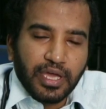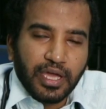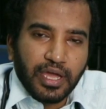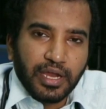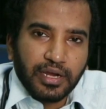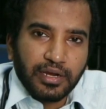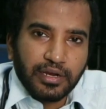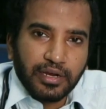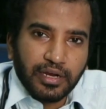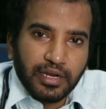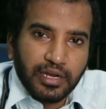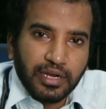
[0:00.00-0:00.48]

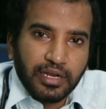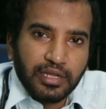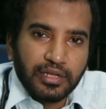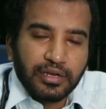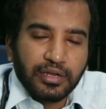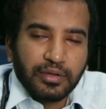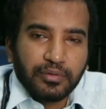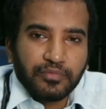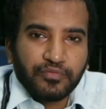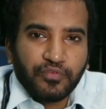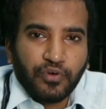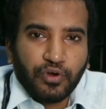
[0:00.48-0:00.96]
and
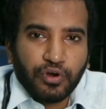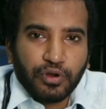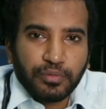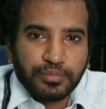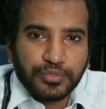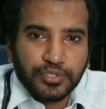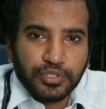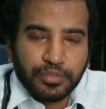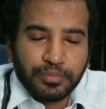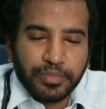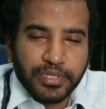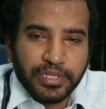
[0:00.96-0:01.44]
regular
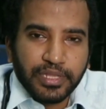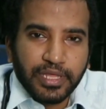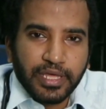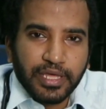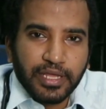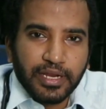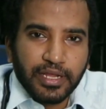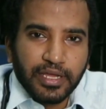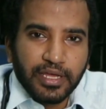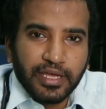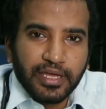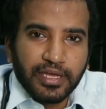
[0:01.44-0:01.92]
follow-up should be
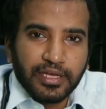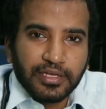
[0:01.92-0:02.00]
there.